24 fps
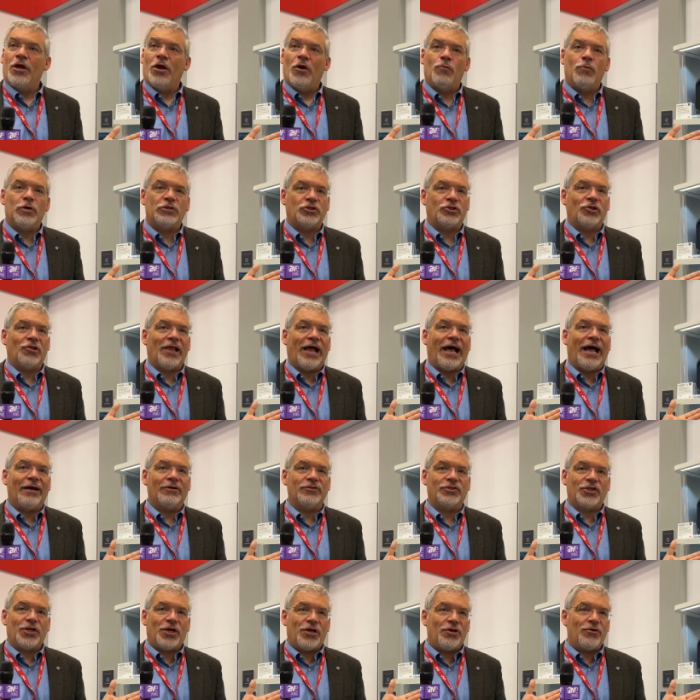which
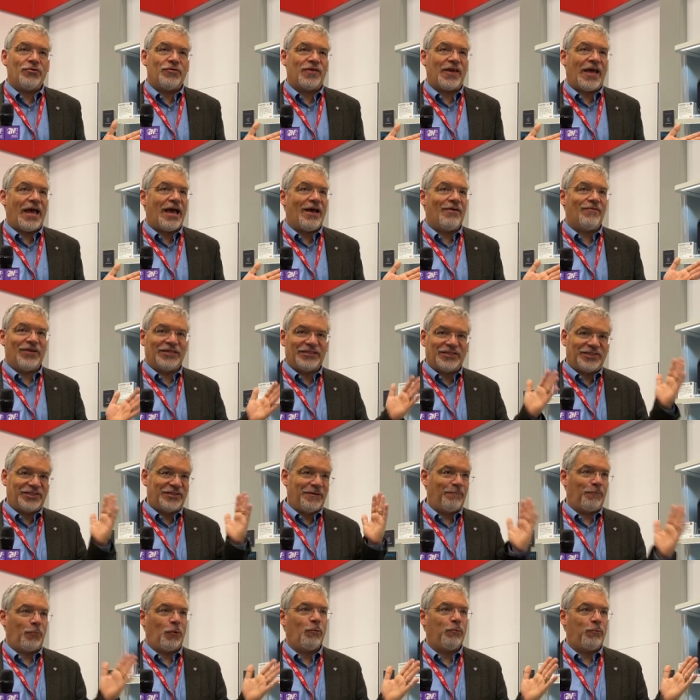allows you to have a
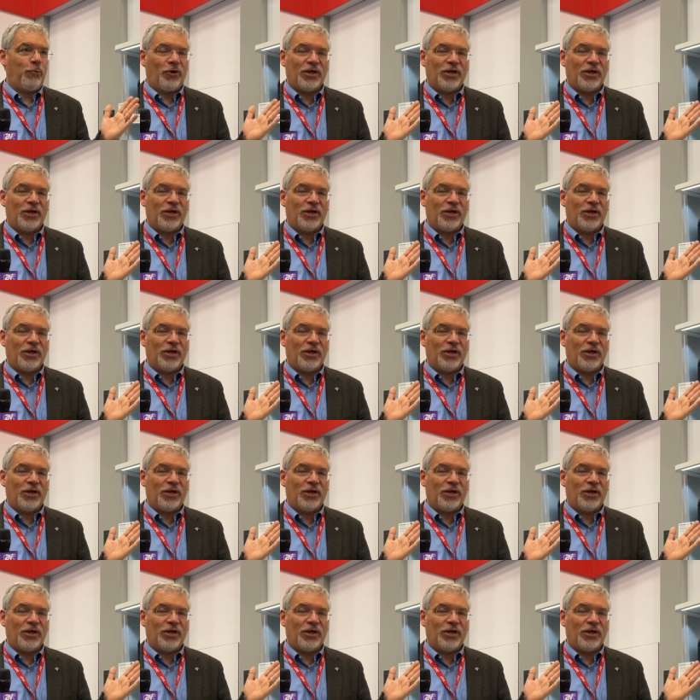simple